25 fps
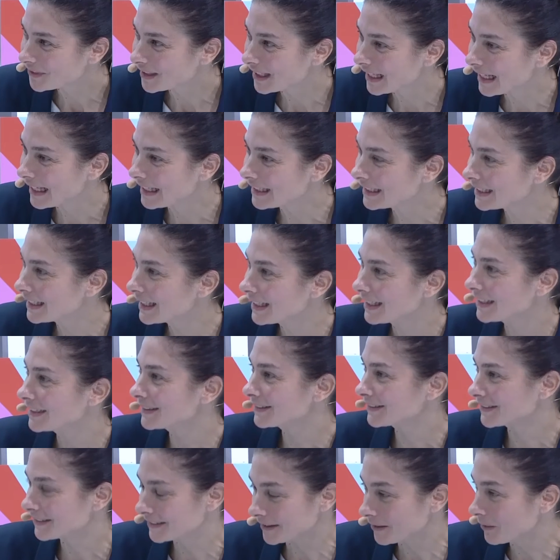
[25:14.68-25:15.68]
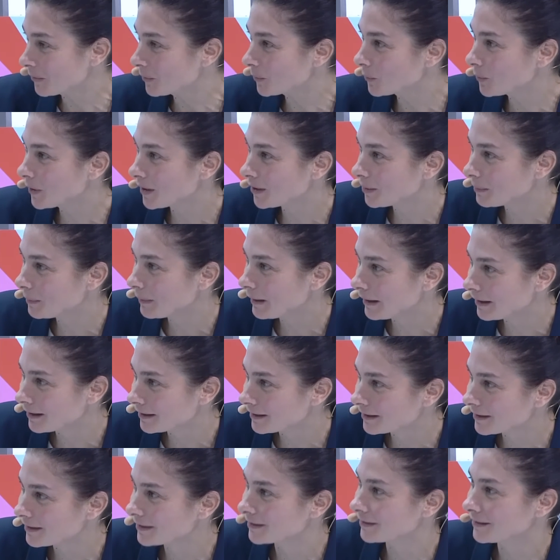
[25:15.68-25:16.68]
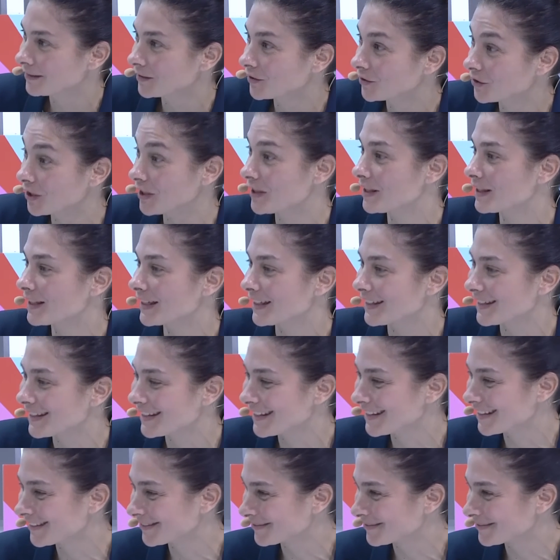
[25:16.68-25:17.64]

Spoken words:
Anna, what about justice?